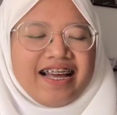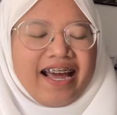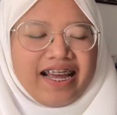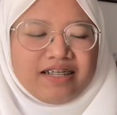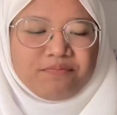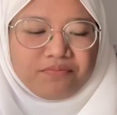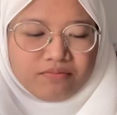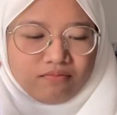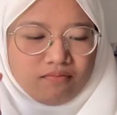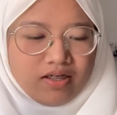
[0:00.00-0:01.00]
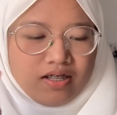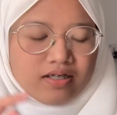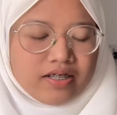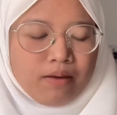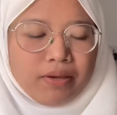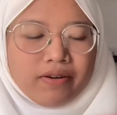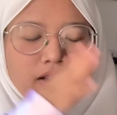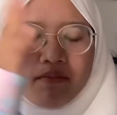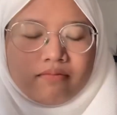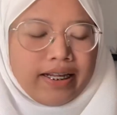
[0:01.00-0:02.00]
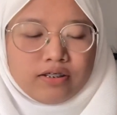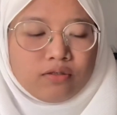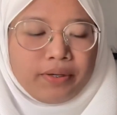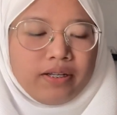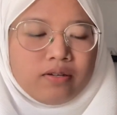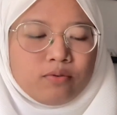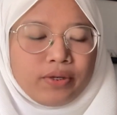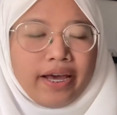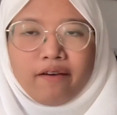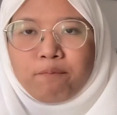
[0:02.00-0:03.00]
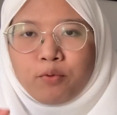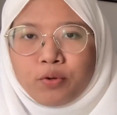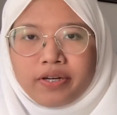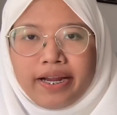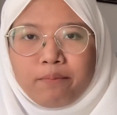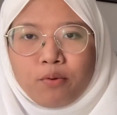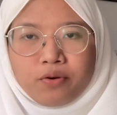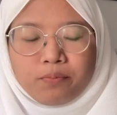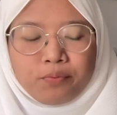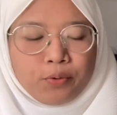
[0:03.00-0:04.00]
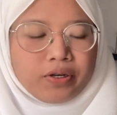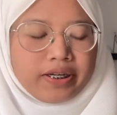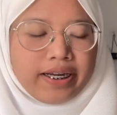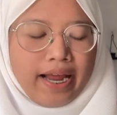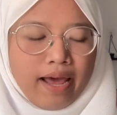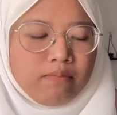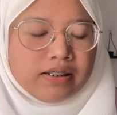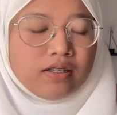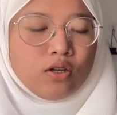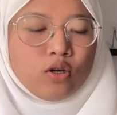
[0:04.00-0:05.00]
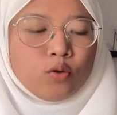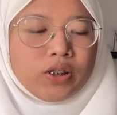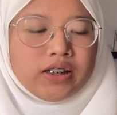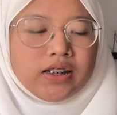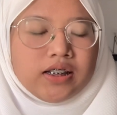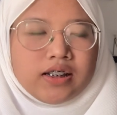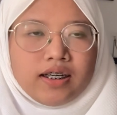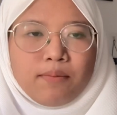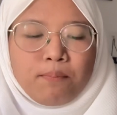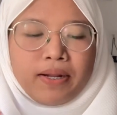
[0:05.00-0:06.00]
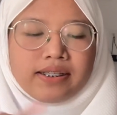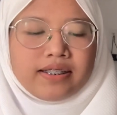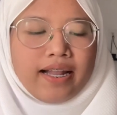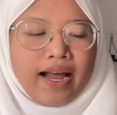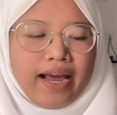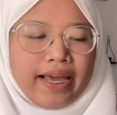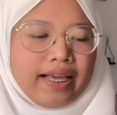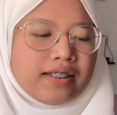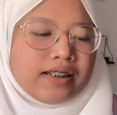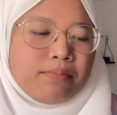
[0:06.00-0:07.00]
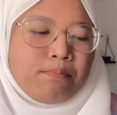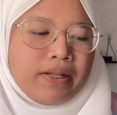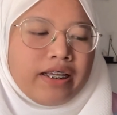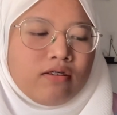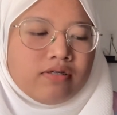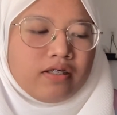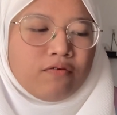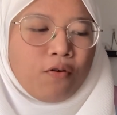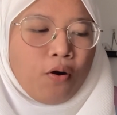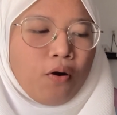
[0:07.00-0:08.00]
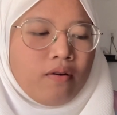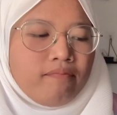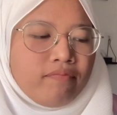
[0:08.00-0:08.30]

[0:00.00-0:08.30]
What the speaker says: And coming right next to it, we have Procreate Apps, which is the place that I simply use it for